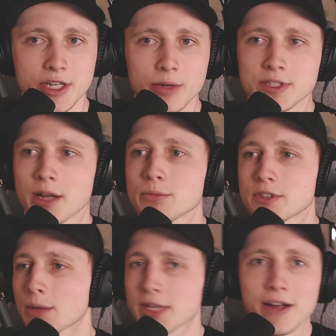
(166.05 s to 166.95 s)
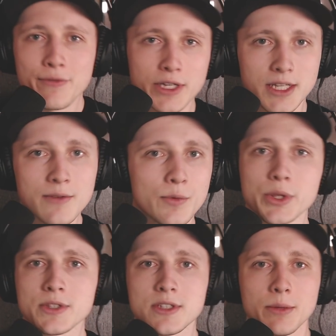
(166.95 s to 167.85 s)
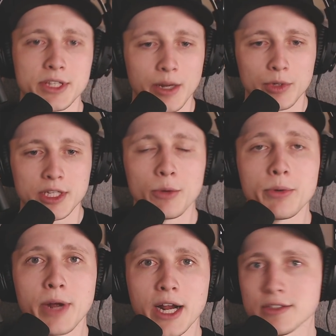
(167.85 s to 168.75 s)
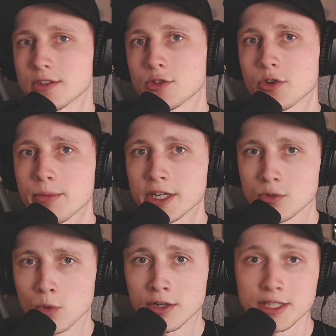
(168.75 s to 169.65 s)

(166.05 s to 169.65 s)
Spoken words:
That was something I fell in love with, something that really opened my eyes to streaming as well.